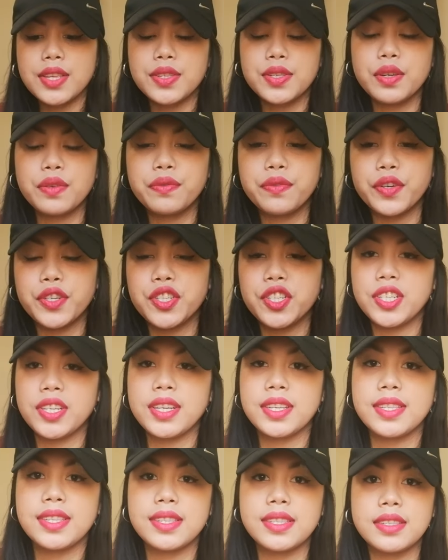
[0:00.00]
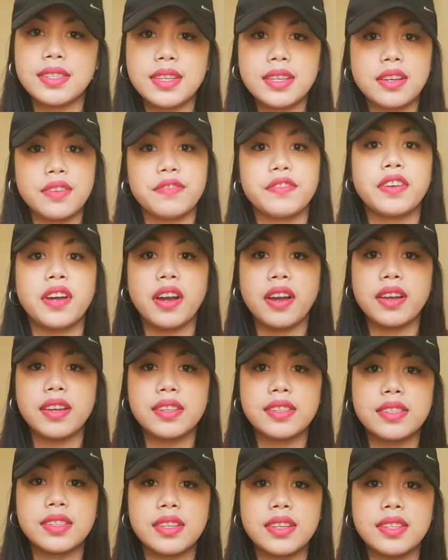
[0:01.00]
so for today's sing-off,
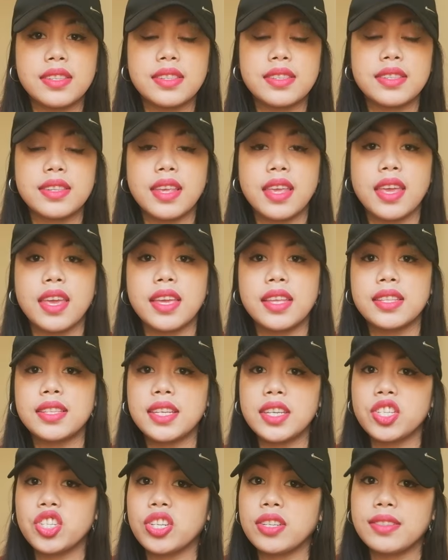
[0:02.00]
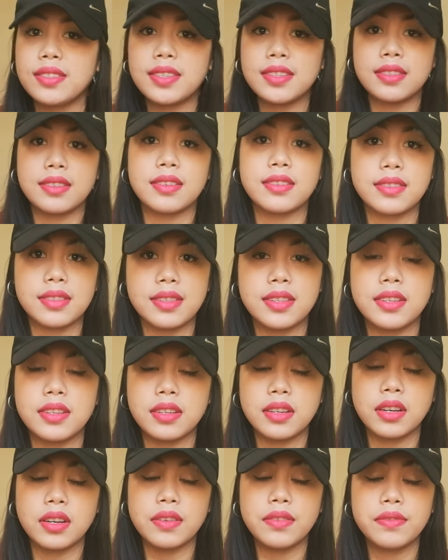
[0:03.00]
guys, it's a DJ TikTok
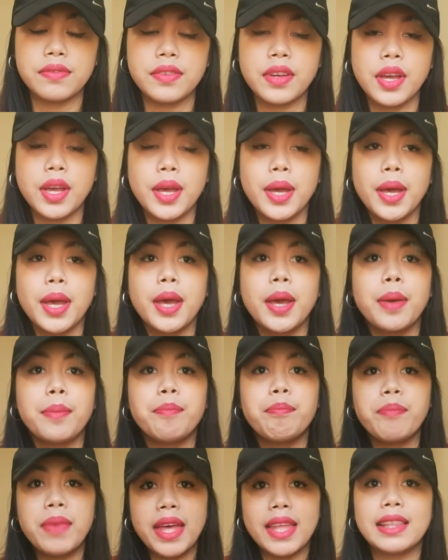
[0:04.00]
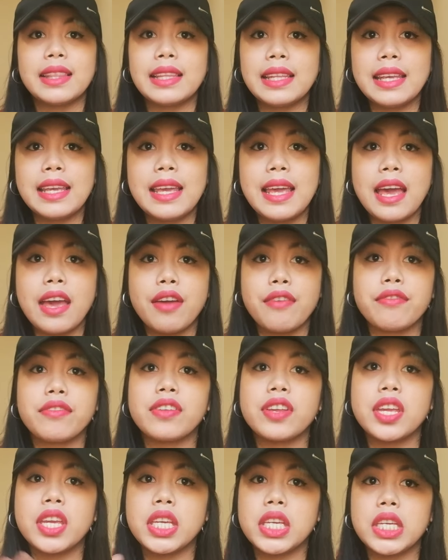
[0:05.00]
sing-off, Medley
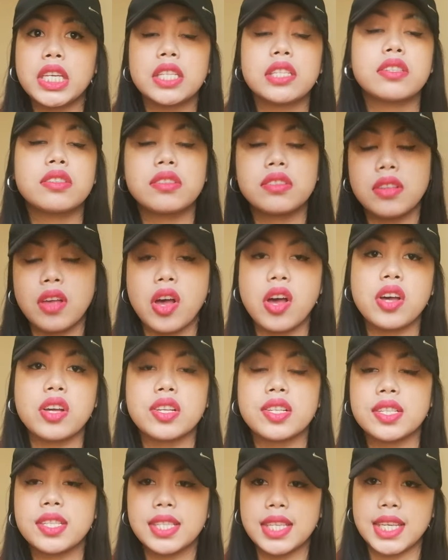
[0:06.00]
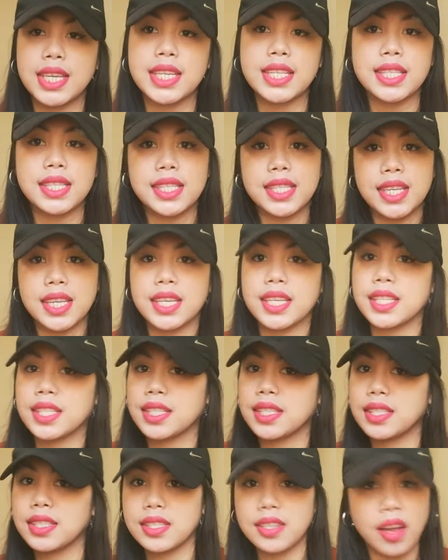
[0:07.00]
Every Hit Songs in
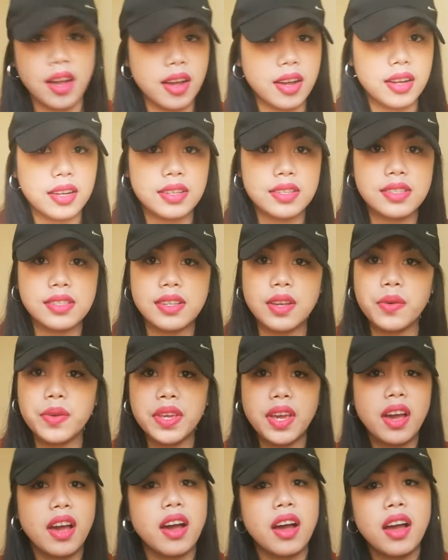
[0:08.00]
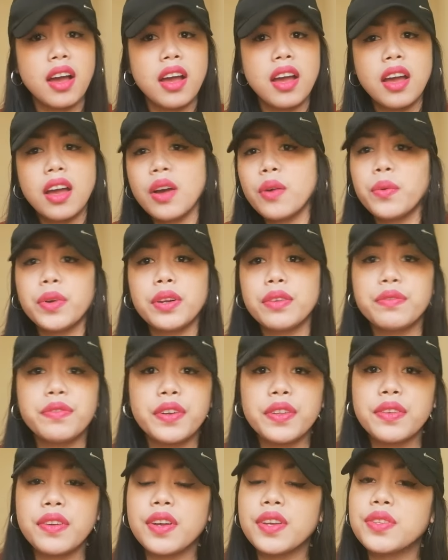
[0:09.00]
TikTok. So yeah, without
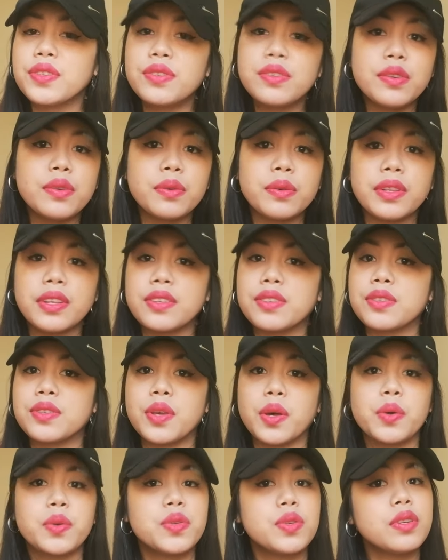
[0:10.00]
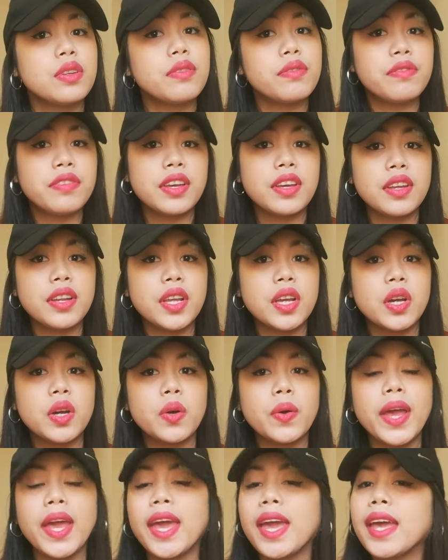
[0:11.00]
further ado, let's go to the
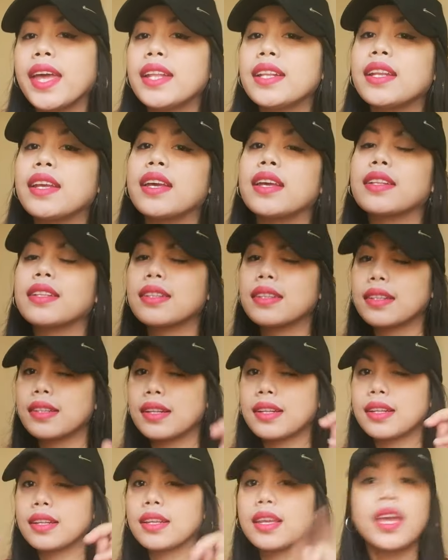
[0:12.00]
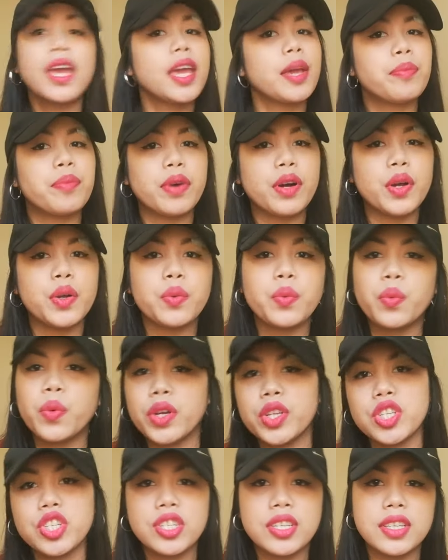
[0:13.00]
video and keep on
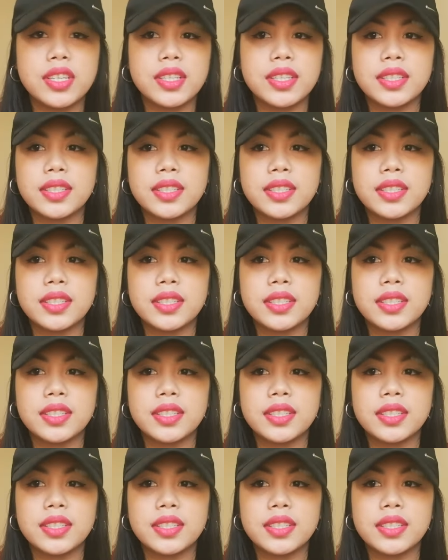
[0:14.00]
watching.